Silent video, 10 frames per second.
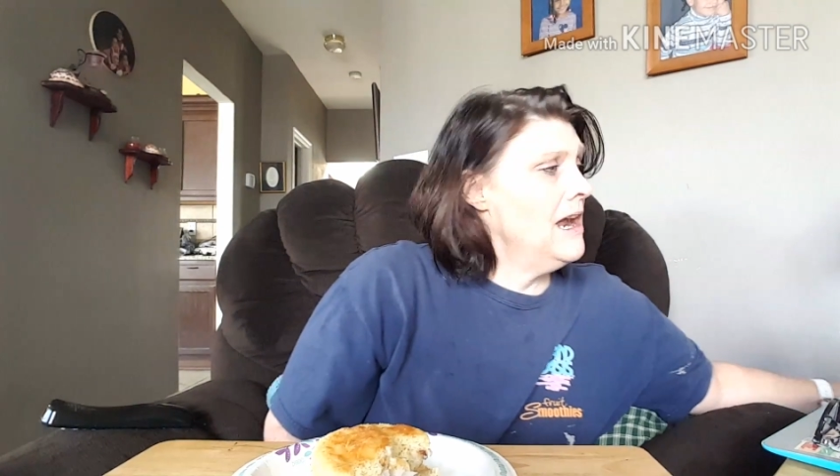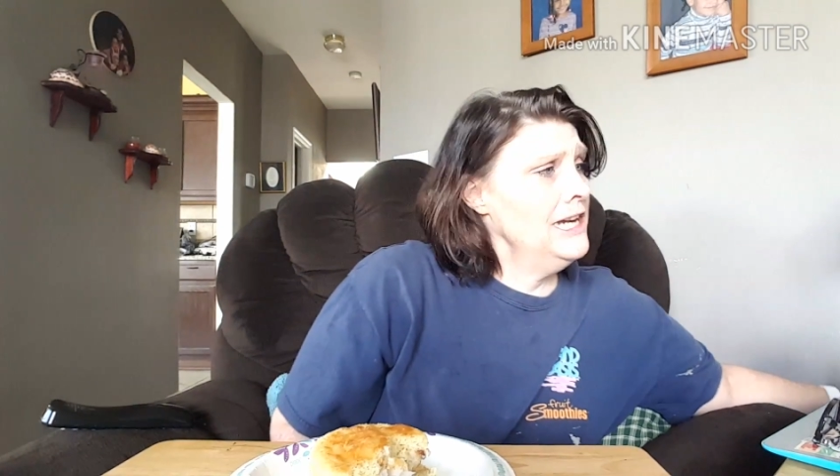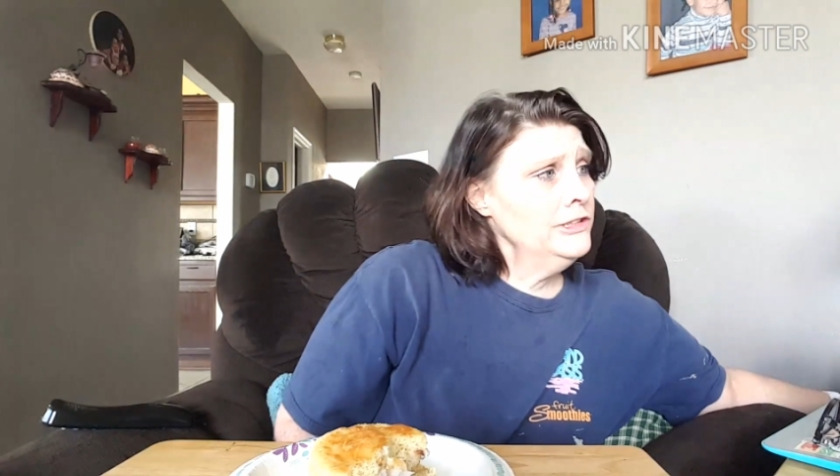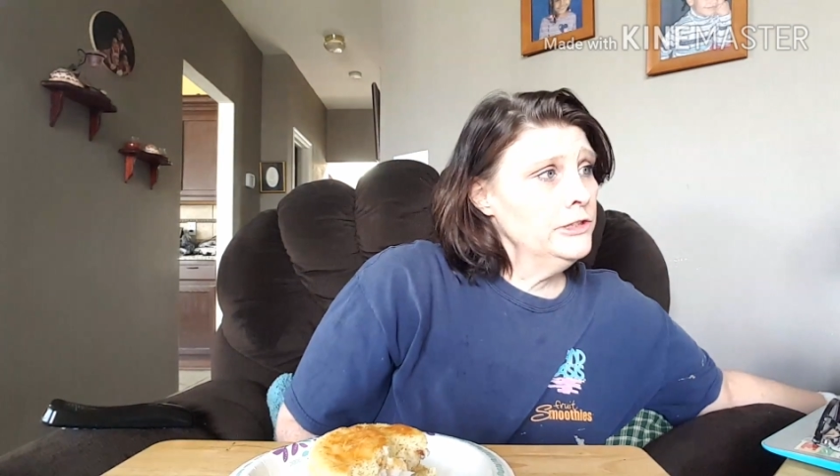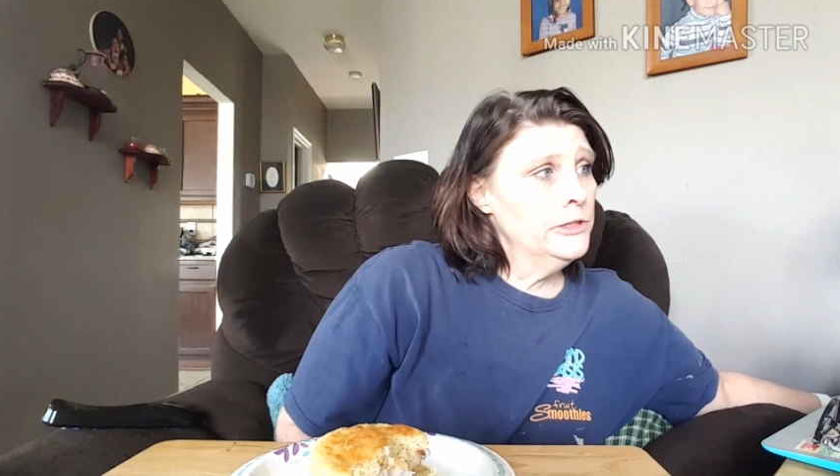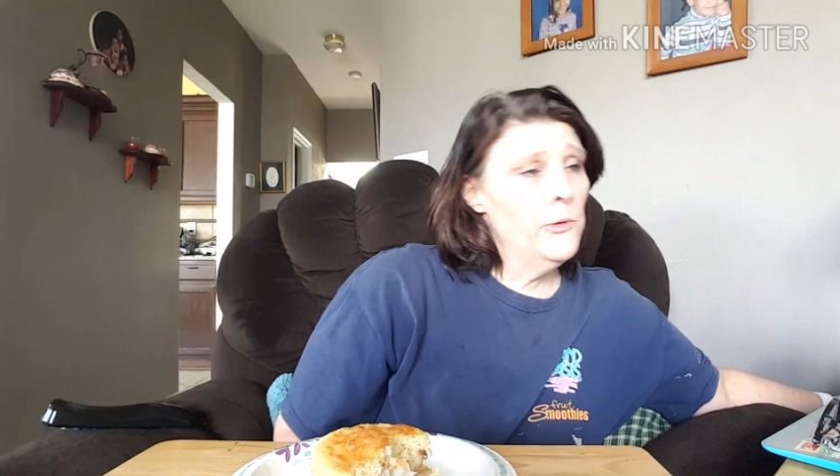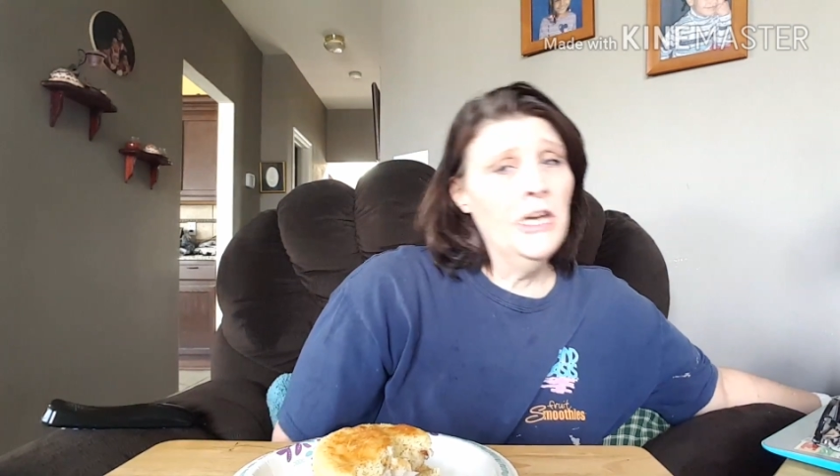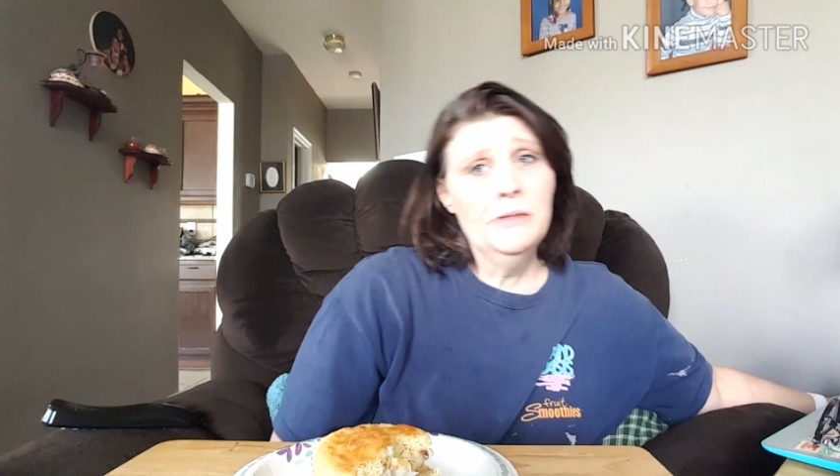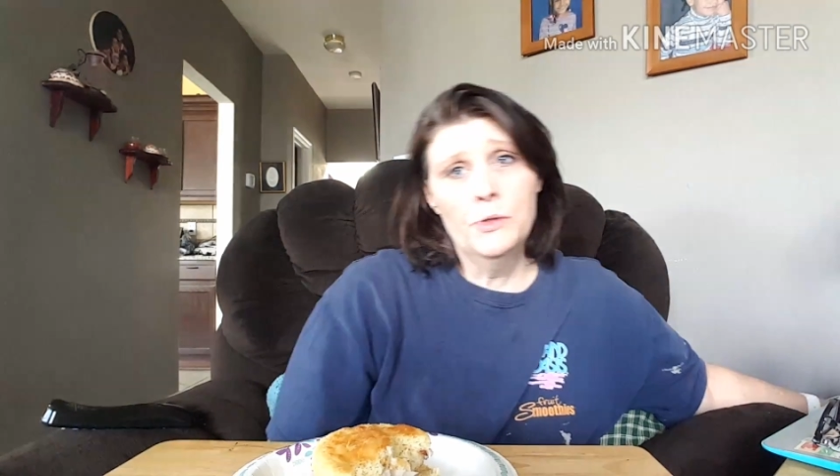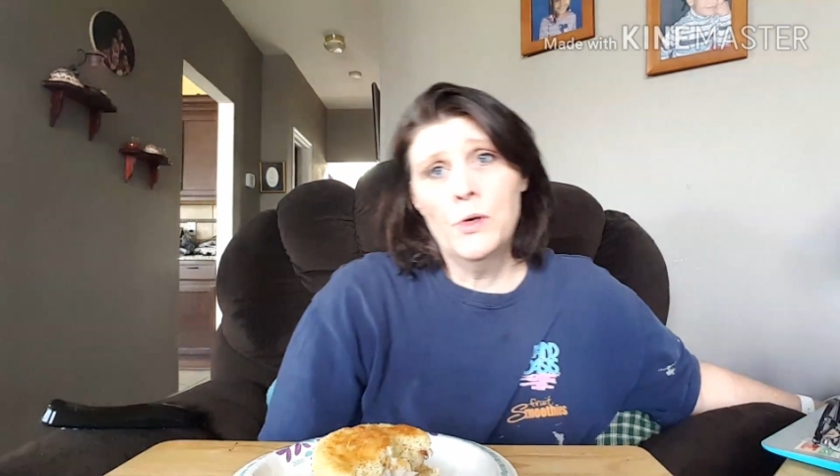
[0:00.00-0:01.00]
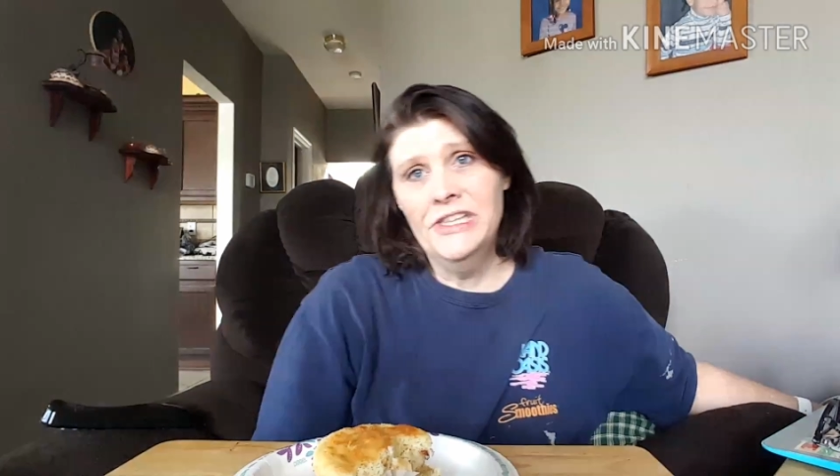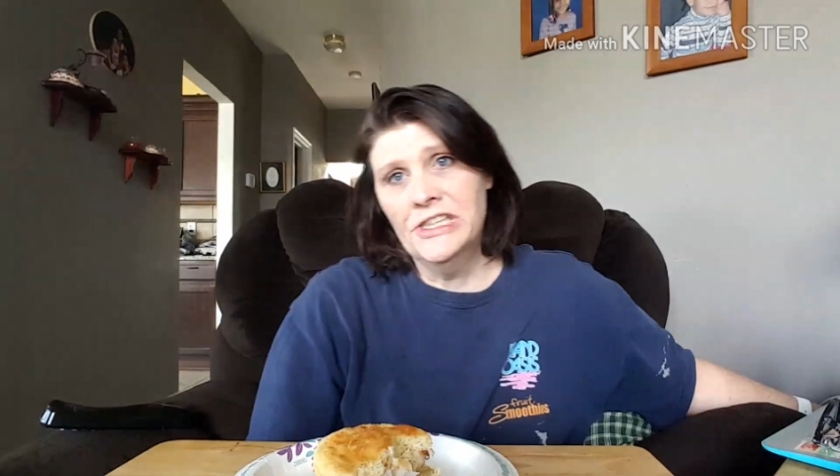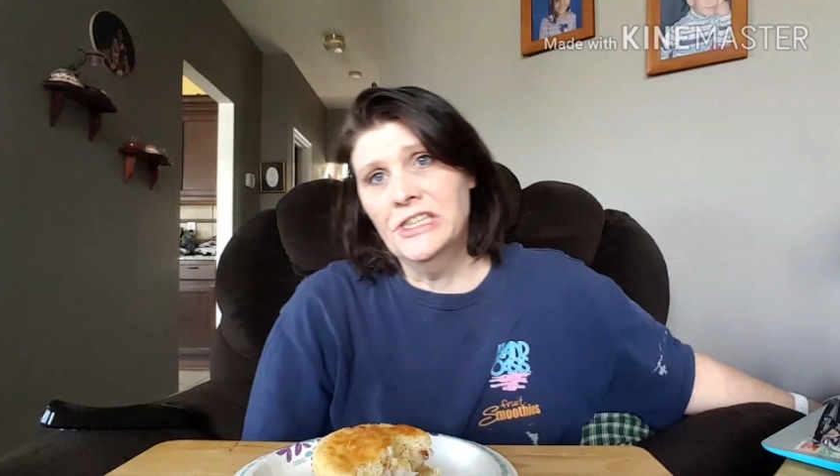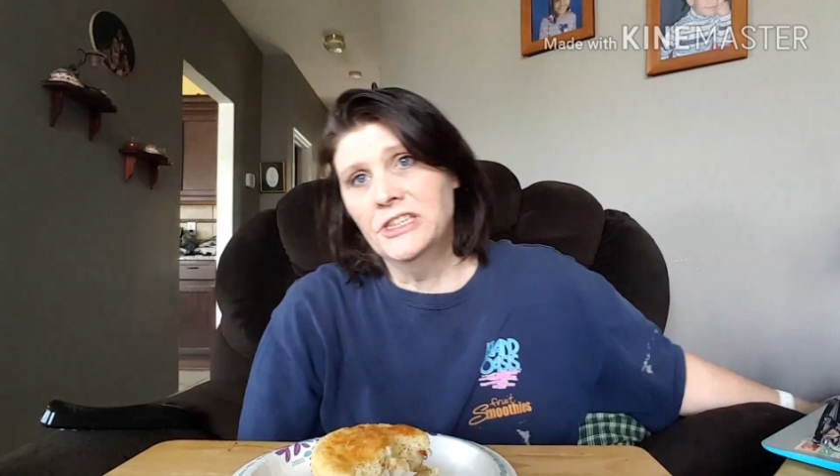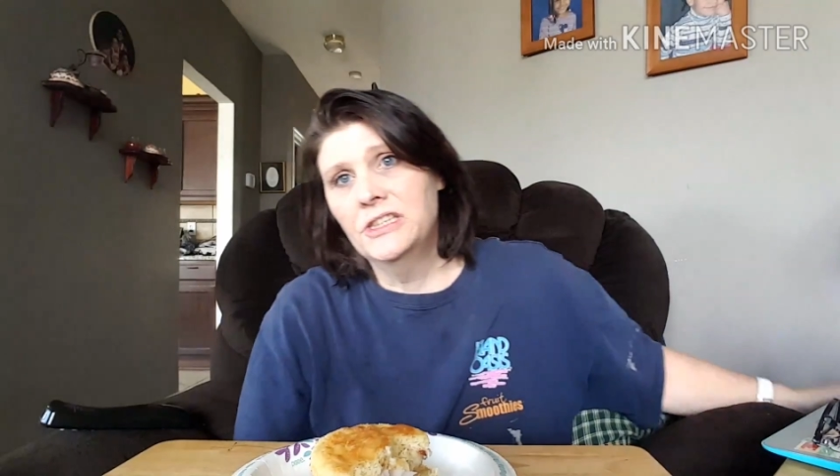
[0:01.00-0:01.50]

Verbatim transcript: actually quite quite nice